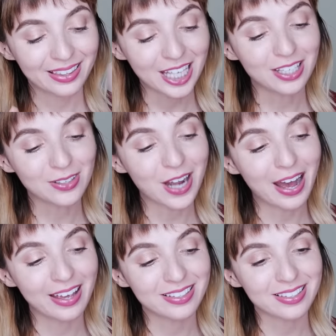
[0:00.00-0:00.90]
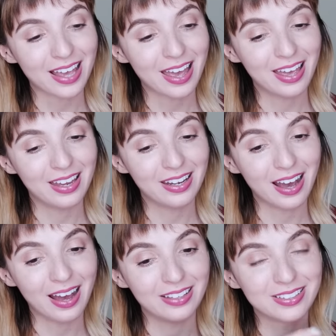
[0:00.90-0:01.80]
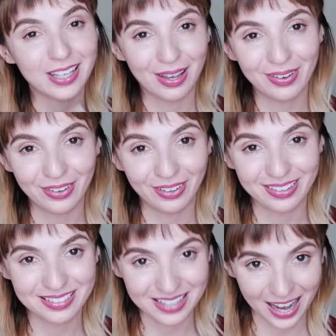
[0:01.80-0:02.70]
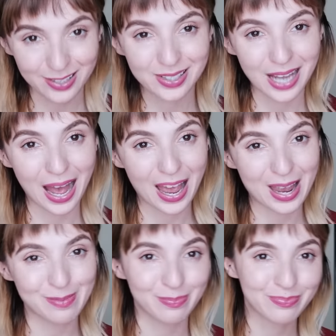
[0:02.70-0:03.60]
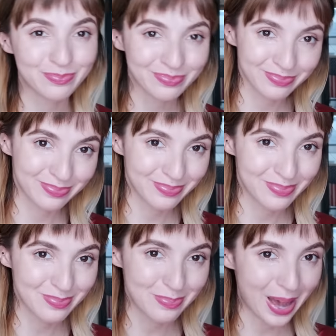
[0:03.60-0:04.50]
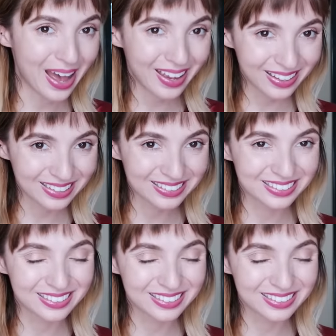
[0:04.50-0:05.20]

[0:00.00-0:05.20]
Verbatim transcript: Thank you guys, and until next time, bye.